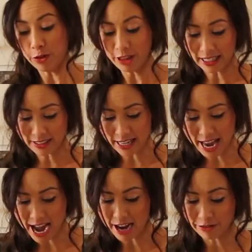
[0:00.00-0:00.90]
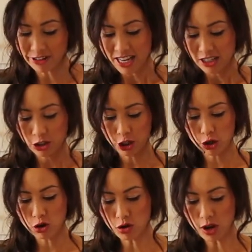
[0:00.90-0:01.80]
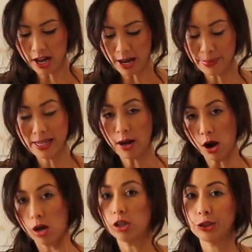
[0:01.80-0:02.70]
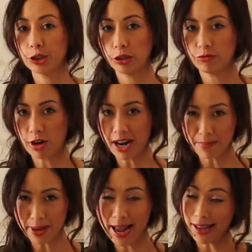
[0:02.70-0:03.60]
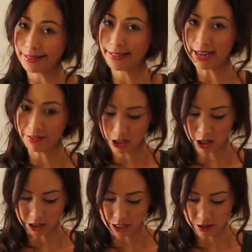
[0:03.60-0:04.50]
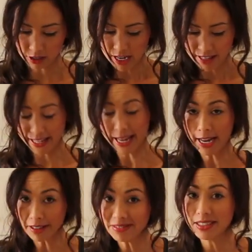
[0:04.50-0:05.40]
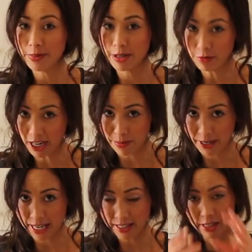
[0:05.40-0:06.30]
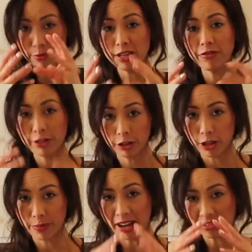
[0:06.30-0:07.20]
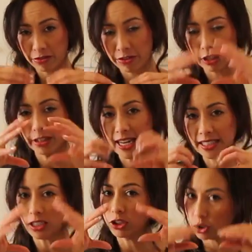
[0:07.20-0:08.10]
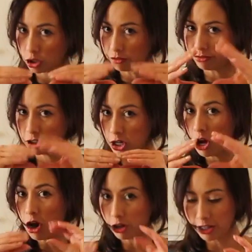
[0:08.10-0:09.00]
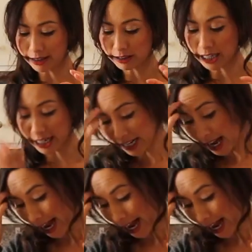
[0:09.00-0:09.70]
For that I have two um, large ripe Hass avocados. They have to be ripe, okay? So yeah, when you fill them, they have to feel nice and soft on the outside.